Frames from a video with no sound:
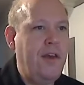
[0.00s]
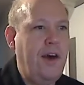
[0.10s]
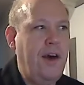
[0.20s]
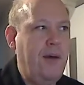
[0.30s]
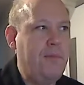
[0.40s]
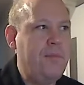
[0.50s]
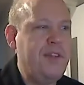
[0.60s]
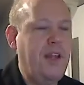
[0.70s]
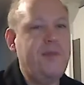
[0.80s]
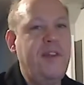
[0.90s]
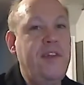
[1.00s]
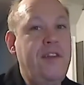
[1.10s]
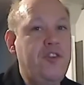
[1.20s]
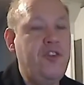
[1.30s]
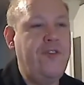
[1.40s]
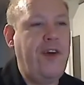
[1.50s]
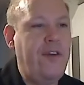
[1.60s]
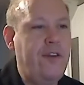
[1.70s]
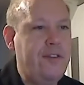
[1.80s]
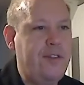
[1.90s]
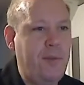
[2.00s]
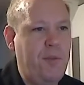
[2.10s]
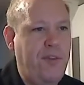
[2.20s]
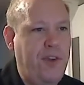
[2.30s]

uh, set up the initial values of some of the